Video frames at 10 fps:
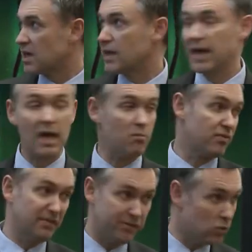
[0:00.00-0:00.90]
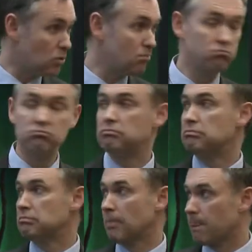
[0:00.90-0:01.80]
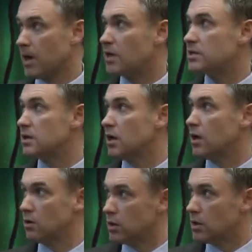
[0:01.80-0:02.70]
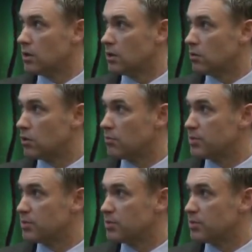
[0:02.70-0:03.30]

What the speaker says: CAP form. Hard to know what the